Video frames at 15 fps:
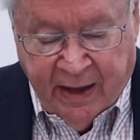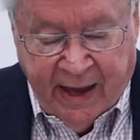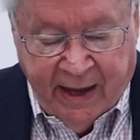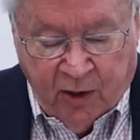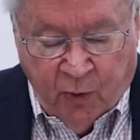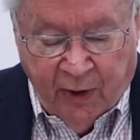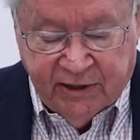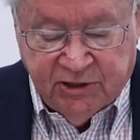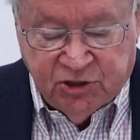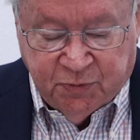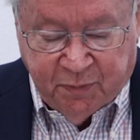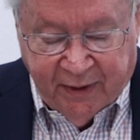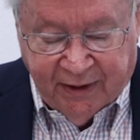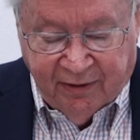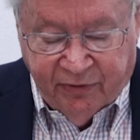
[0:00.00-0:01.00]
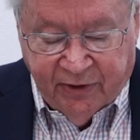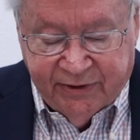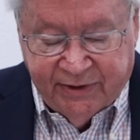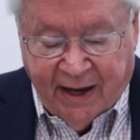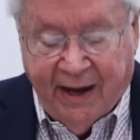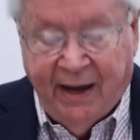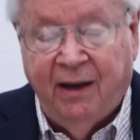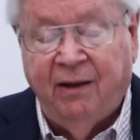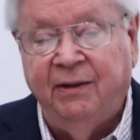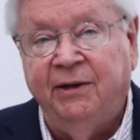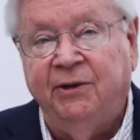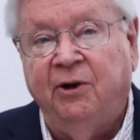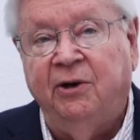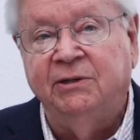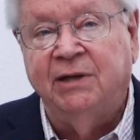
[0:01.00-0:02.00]
A quick spin of the dial
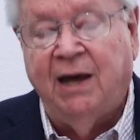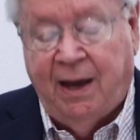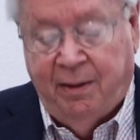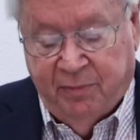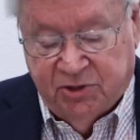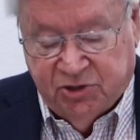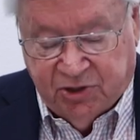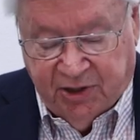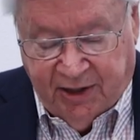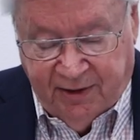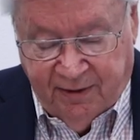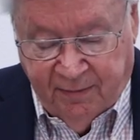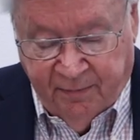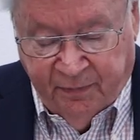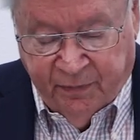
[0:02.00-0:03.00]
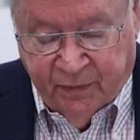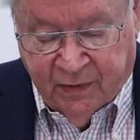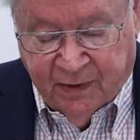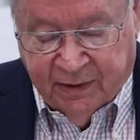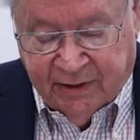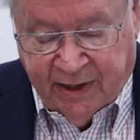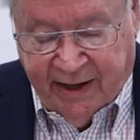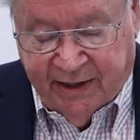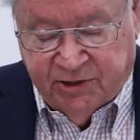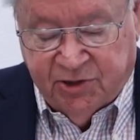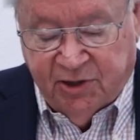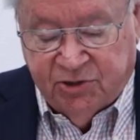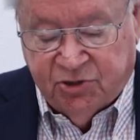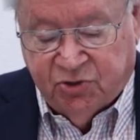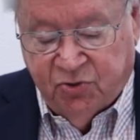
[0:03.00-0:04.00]
in our time machine takes
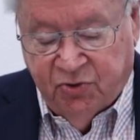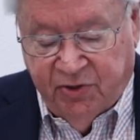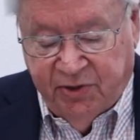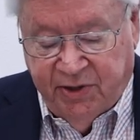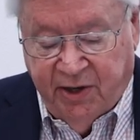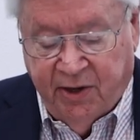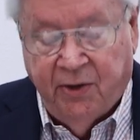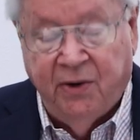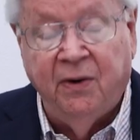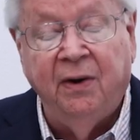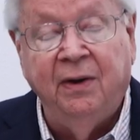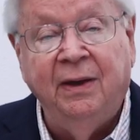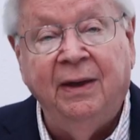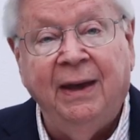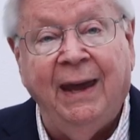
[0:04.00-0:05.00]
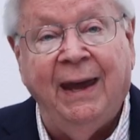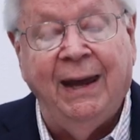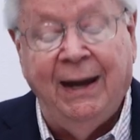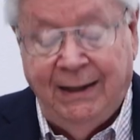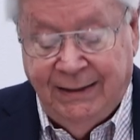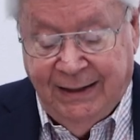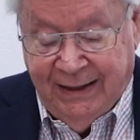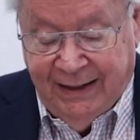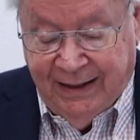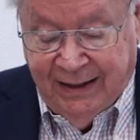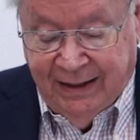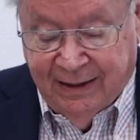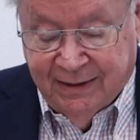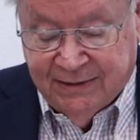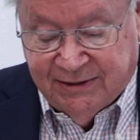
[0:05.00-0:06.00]
us to the year AD